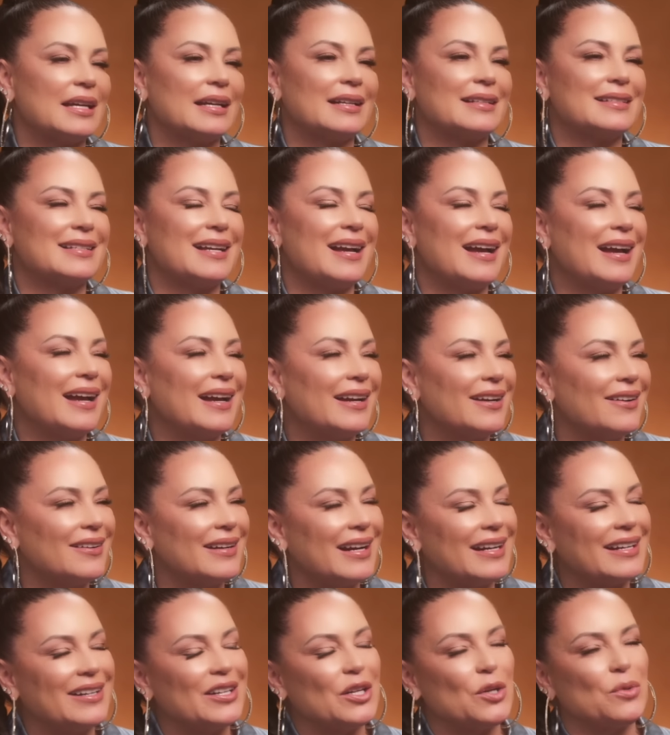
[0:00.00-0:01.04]
like tired.
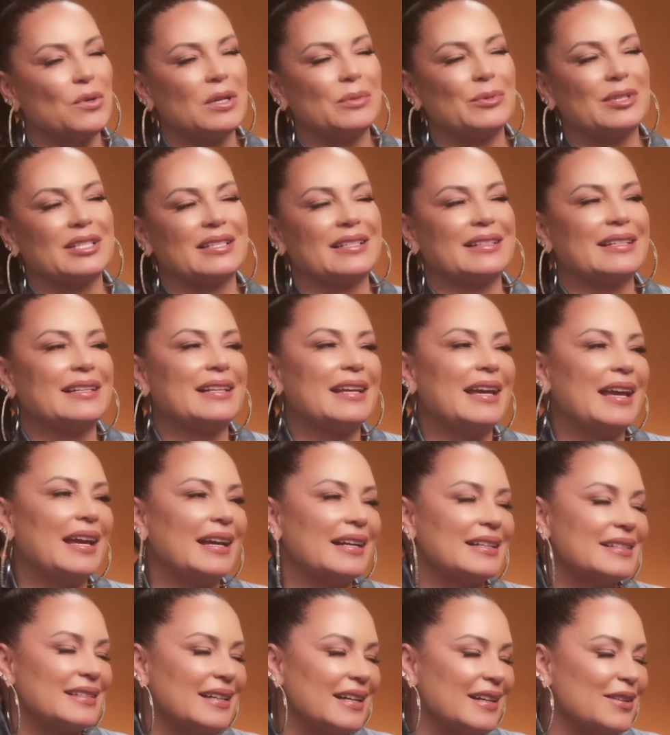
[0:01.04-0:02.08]
I didn't know what was
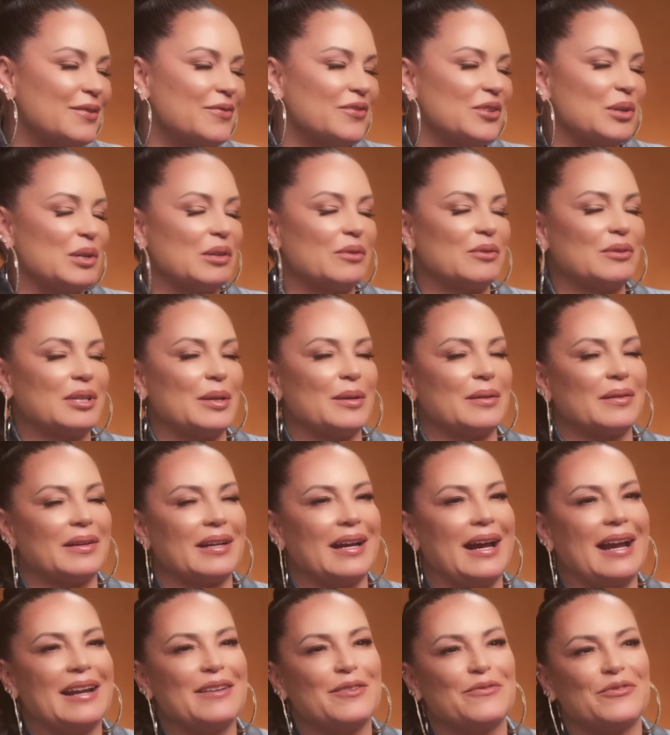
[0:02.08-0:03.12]
next. I didn't feel
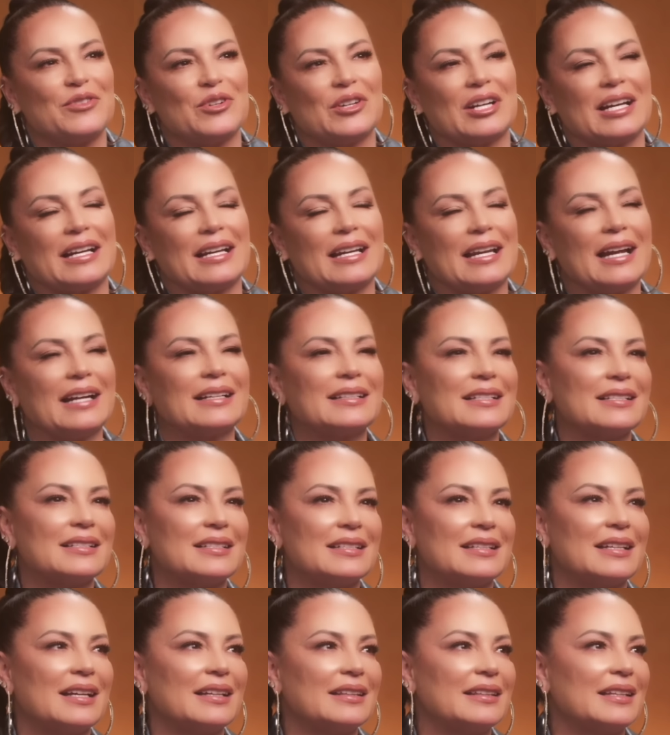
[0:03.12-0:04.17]
I didn't feel connected to
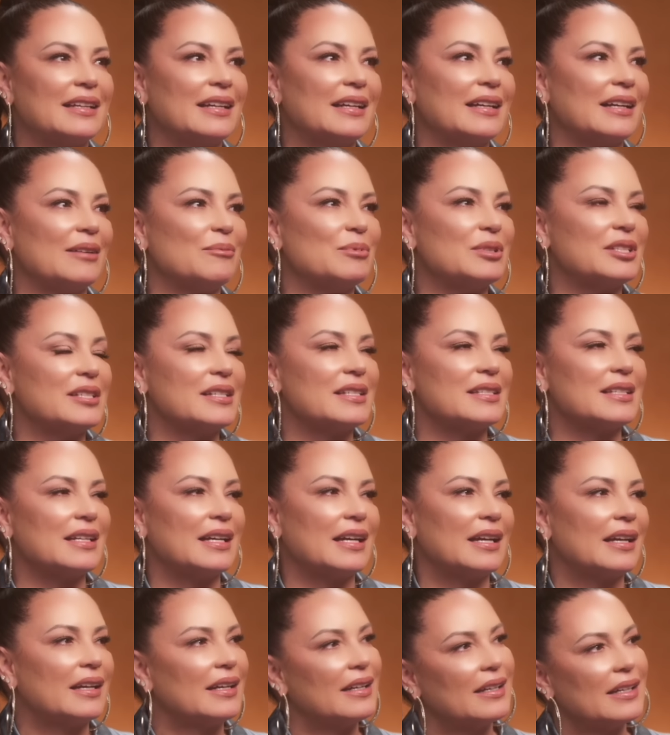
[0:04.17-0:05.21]
nothing. I was just
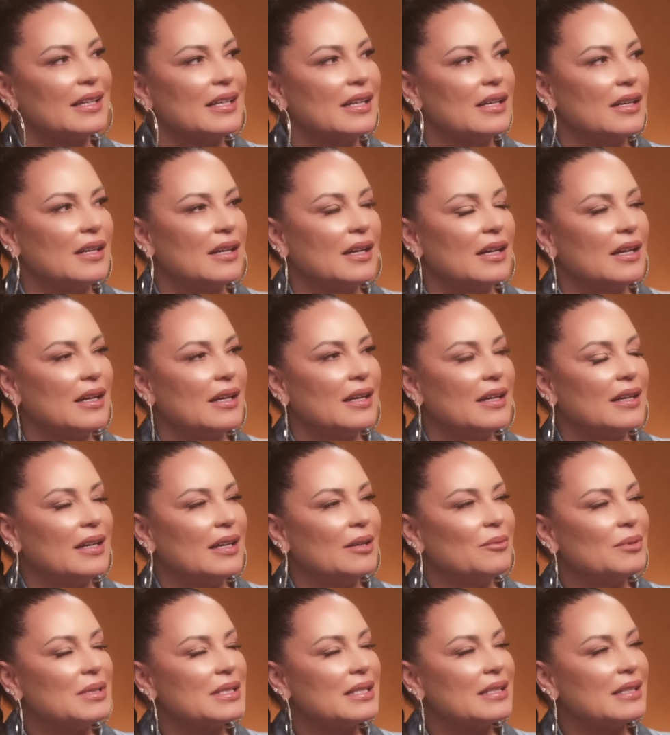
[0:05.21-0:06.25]
like,
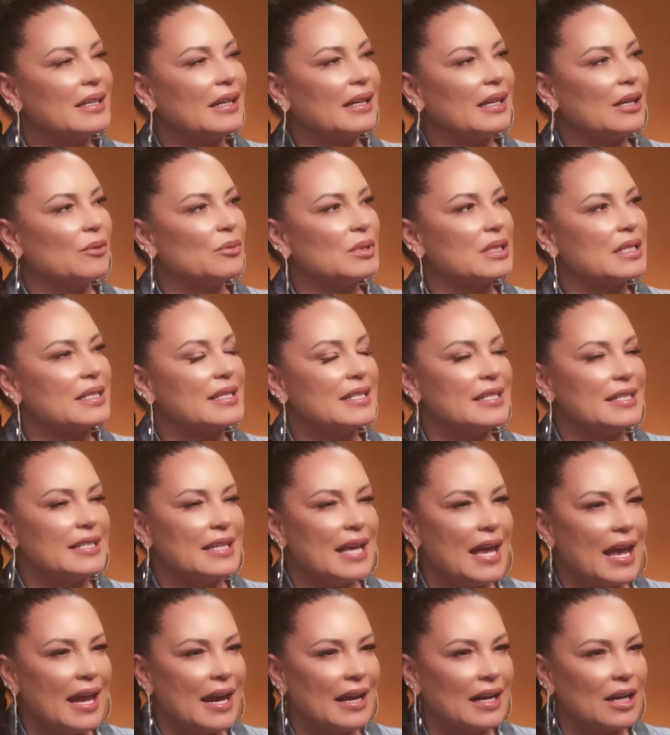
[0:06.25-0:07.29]
it wasn't like I was
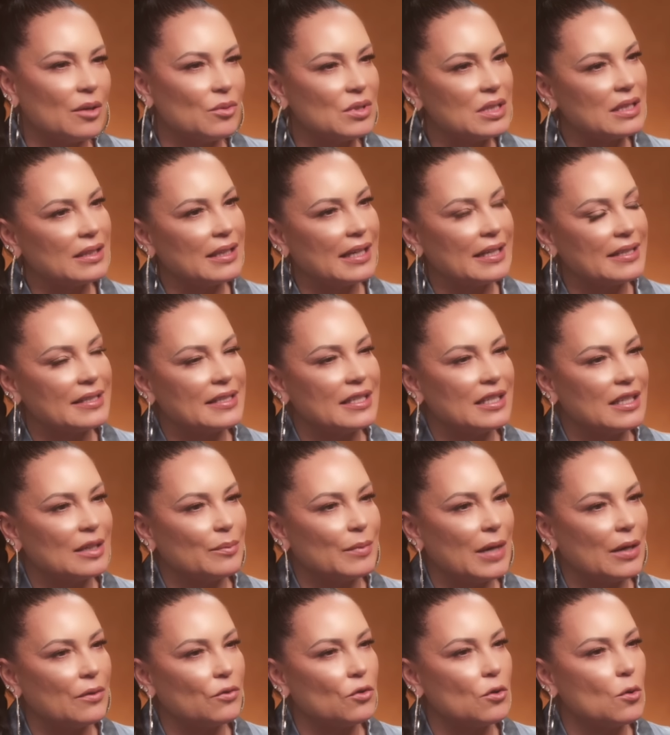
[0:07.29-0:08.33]
sad. I wasn't like sitting in
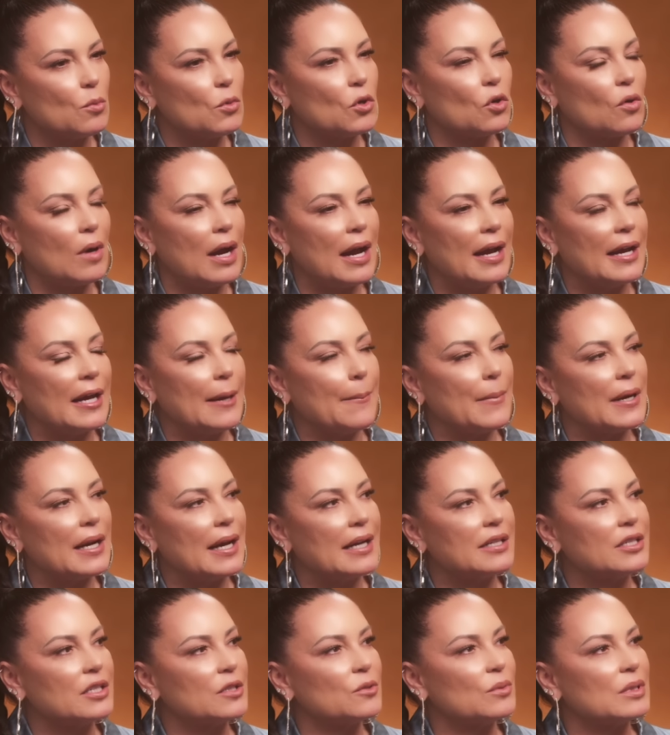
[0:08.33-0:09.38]
my room right. crying, but
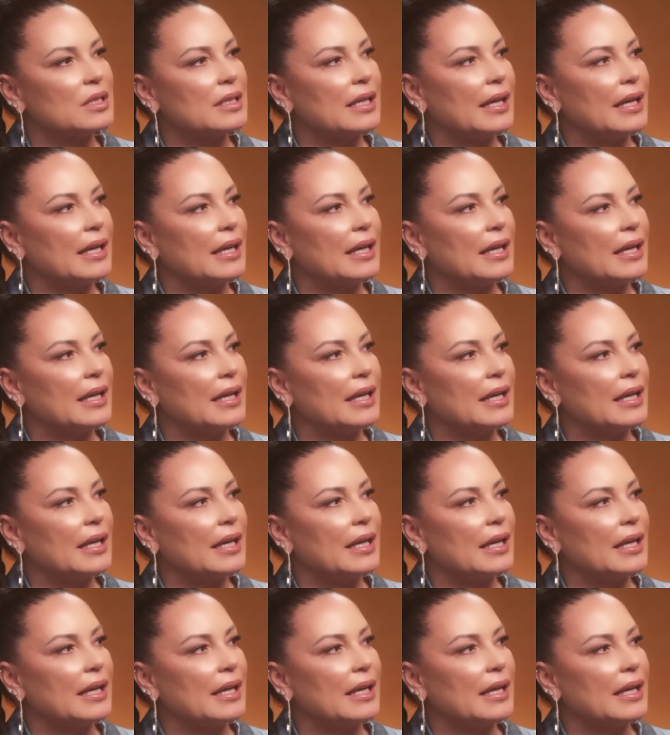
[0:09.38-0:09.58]
I just was